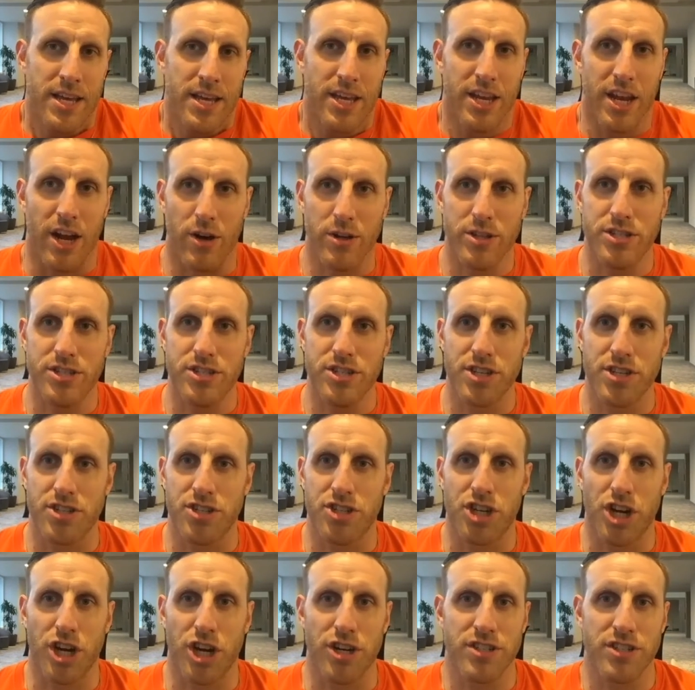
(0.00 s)

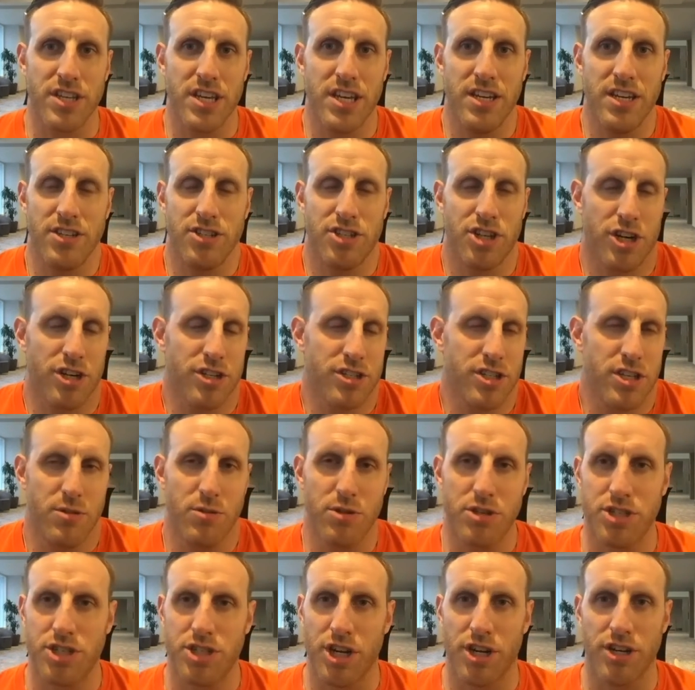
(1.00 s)
just Jersey
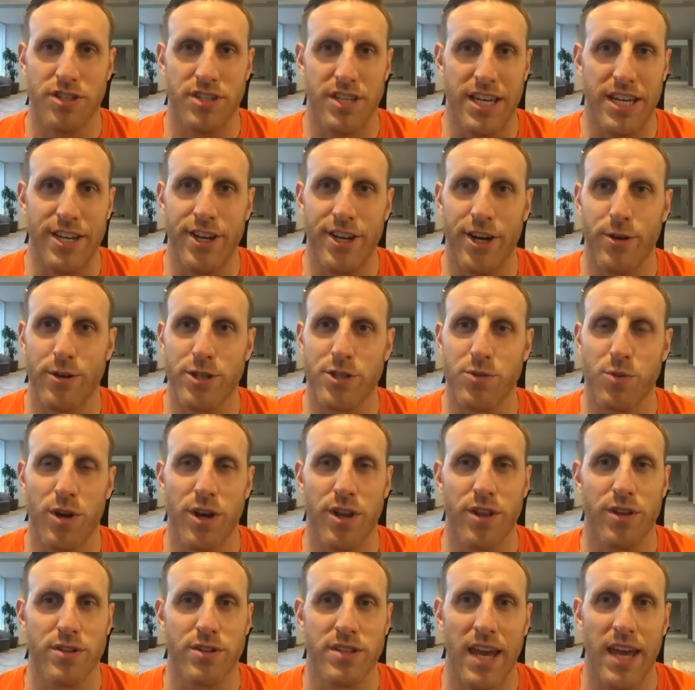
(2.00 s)
was Jersey. It's one
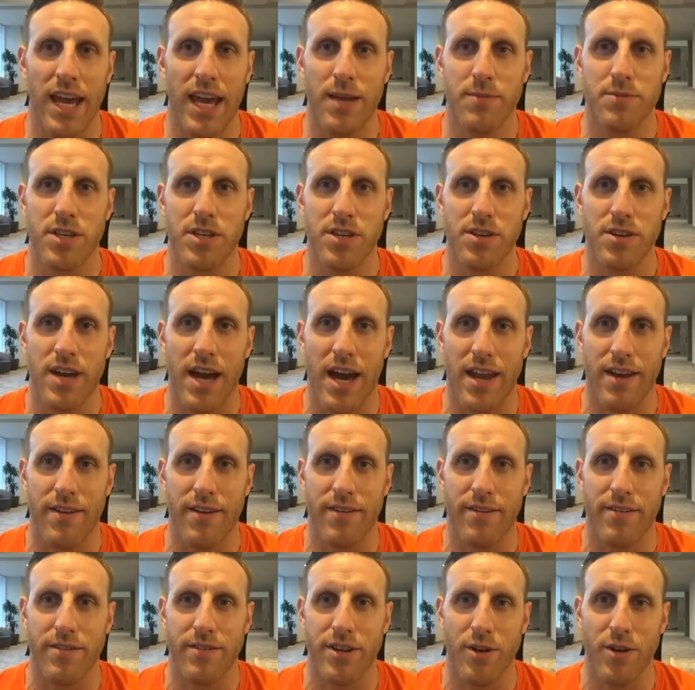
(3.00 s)
of those games that you kind
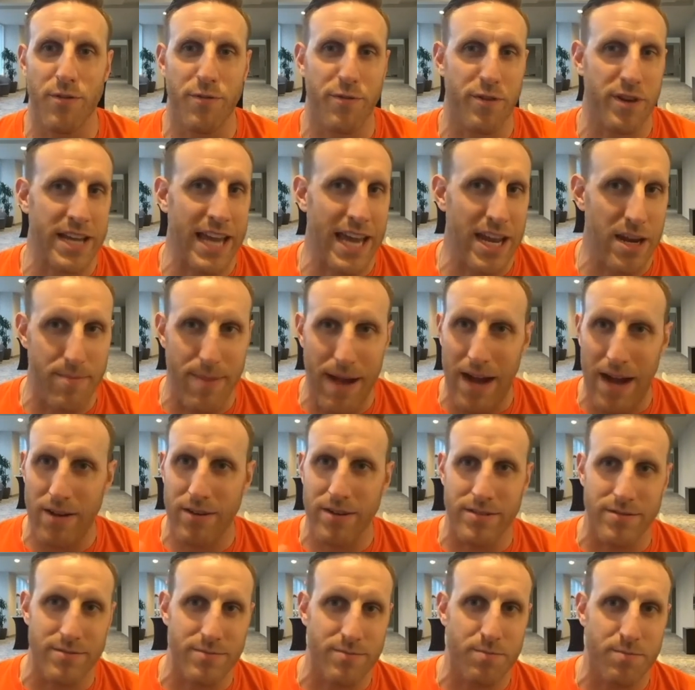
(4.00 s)
of, forget
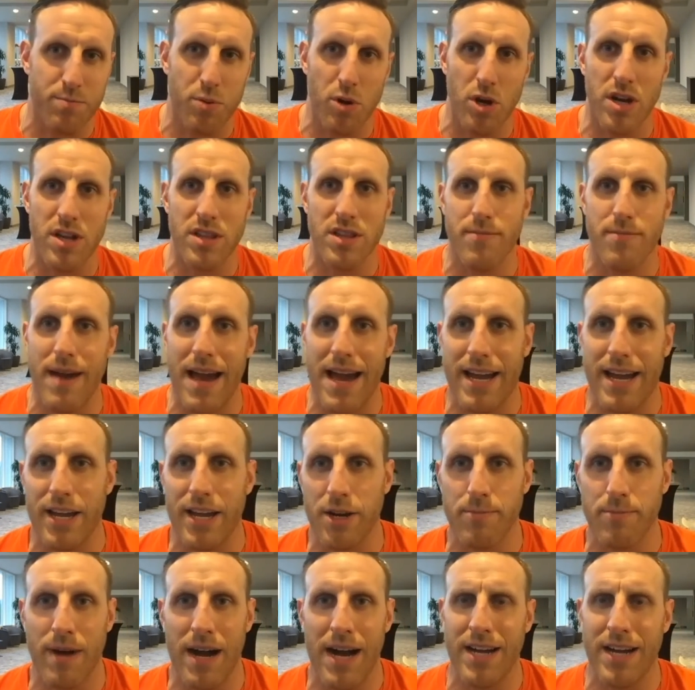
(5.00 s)
about and put it in the back of
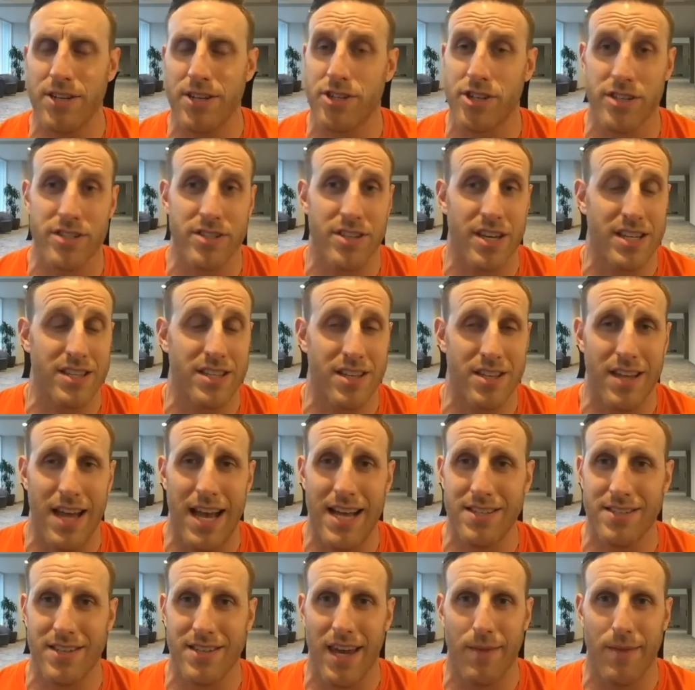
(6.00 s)
your mind, just like the
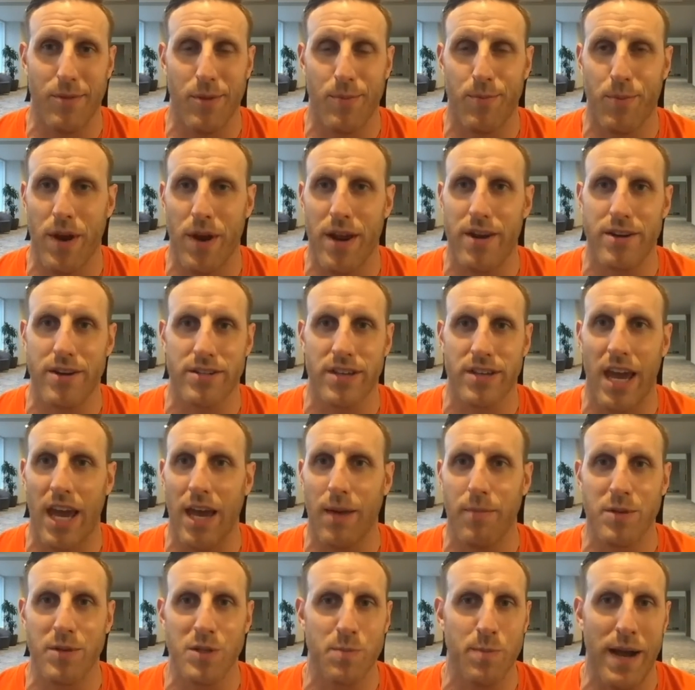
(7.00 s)
last game. The Predators
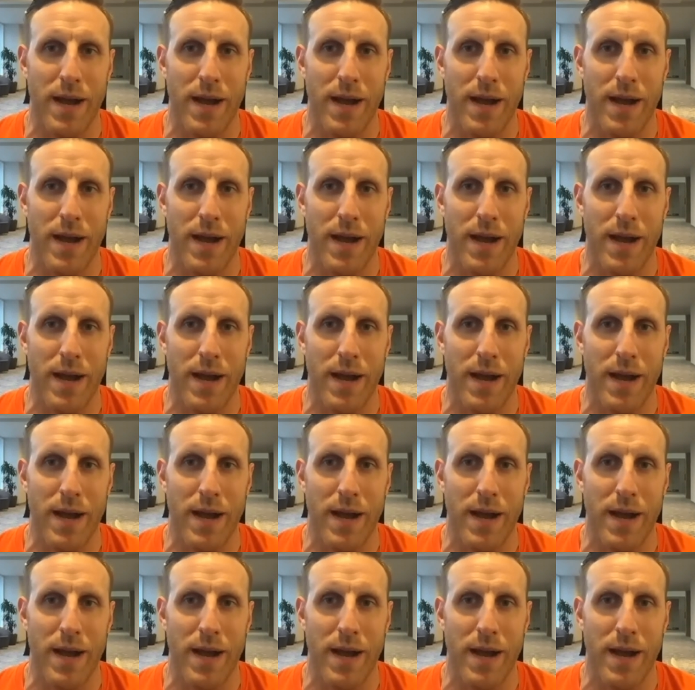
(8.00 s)
game is